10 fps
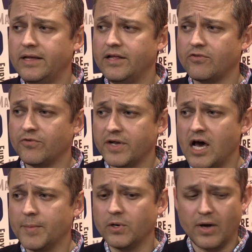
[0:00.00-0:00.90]
It's
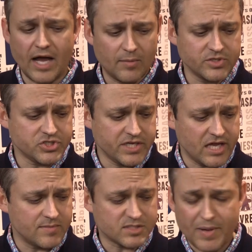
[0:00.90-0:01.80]
phenomenal how much
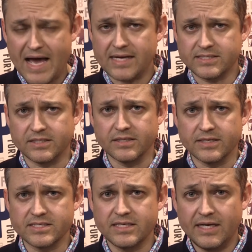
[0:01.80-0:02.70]
game is packed into
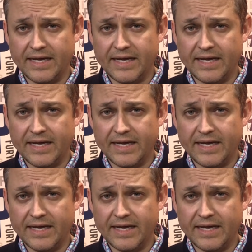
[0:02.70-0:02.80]
this